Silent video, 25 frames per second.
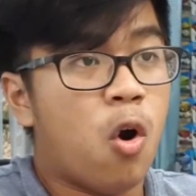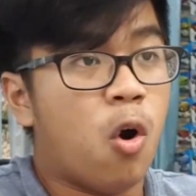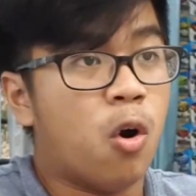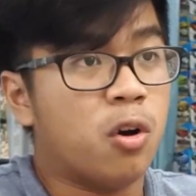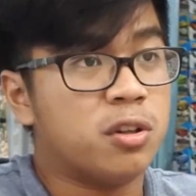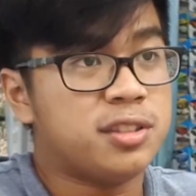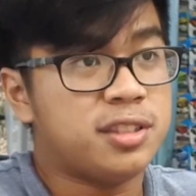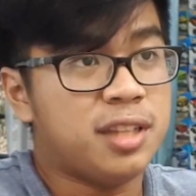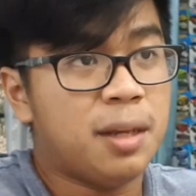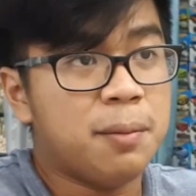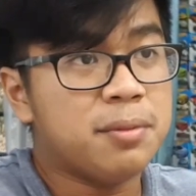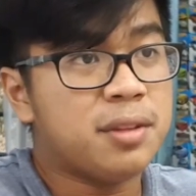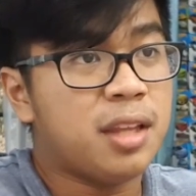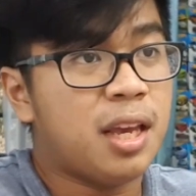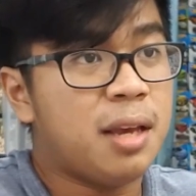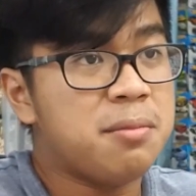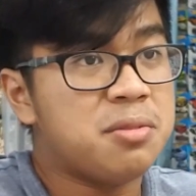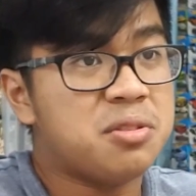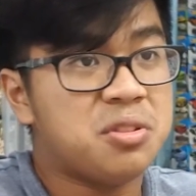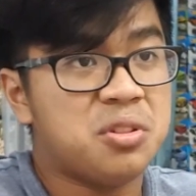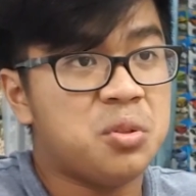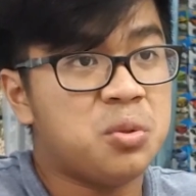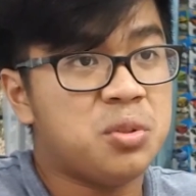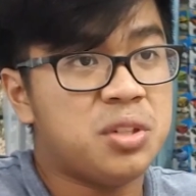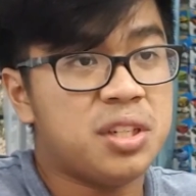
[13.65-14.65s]
Or
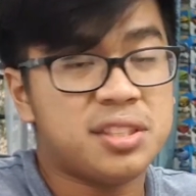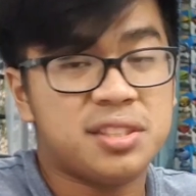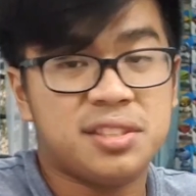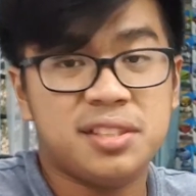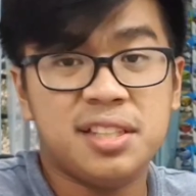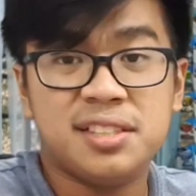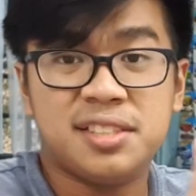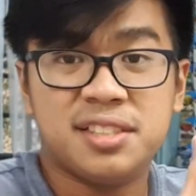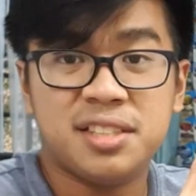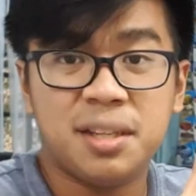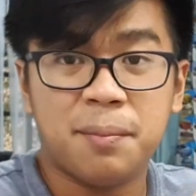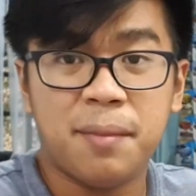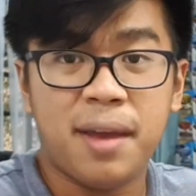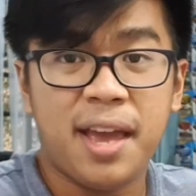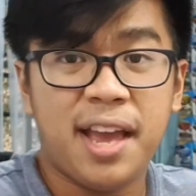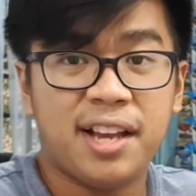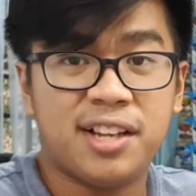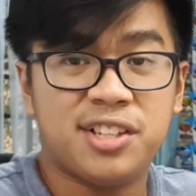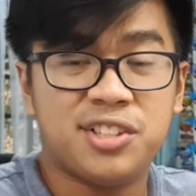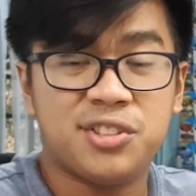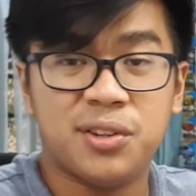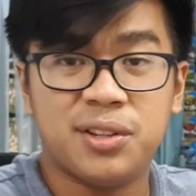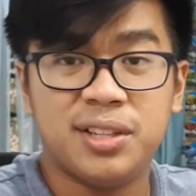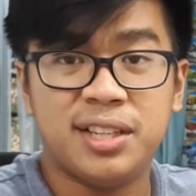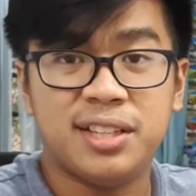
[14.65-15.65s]
sometimes you just need some
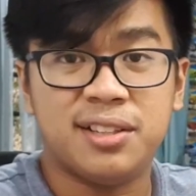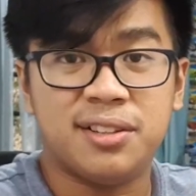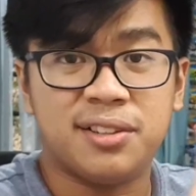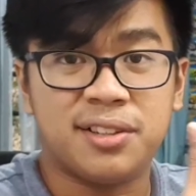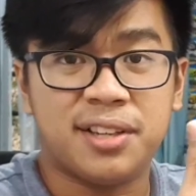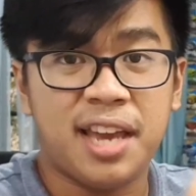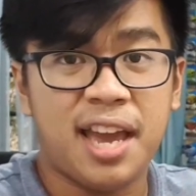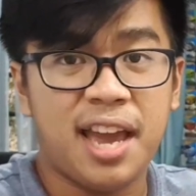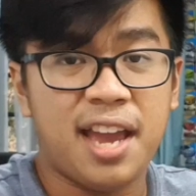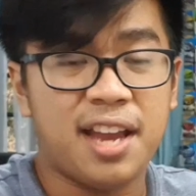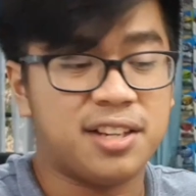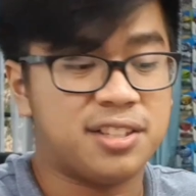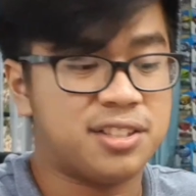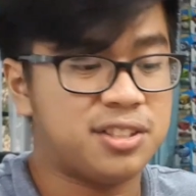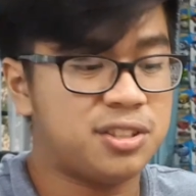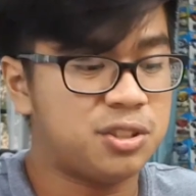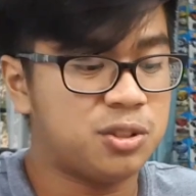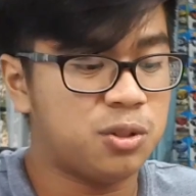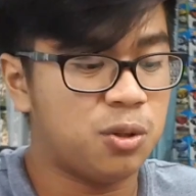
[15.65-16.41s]
extra little cash,